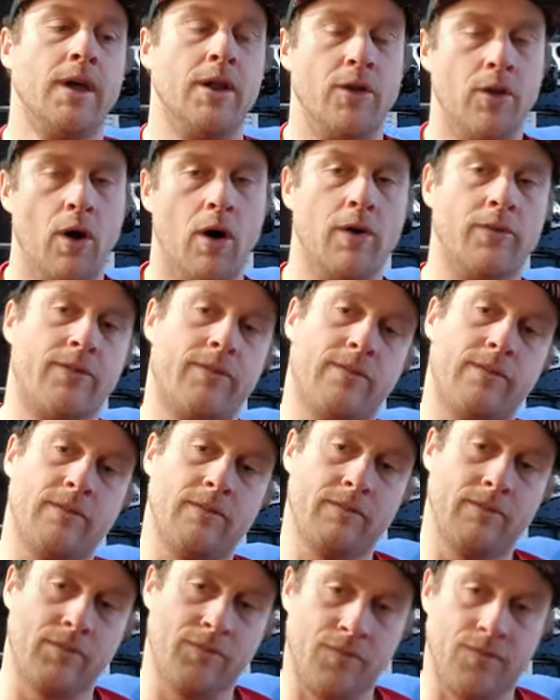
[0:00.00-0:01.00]
not
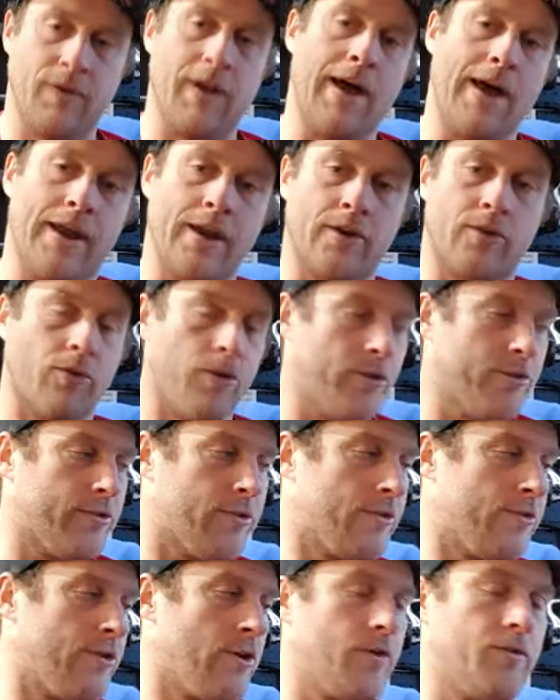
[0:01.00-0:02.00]
flying across the
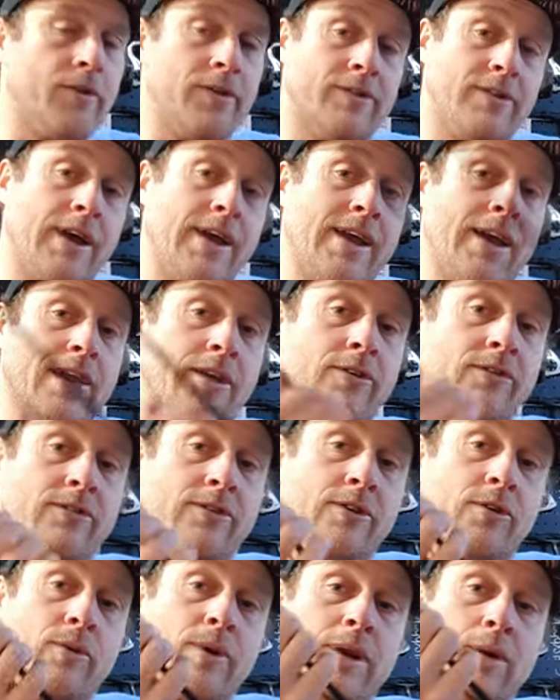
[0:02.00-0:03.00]
surface like I used
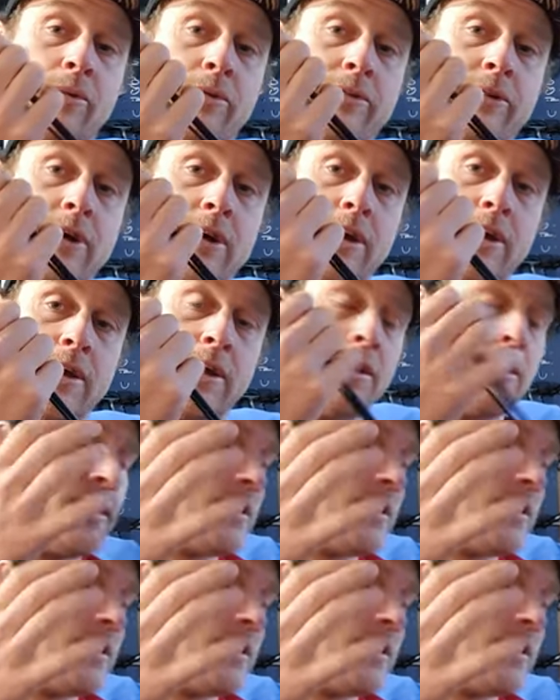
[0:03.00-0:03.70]
to when I was younger.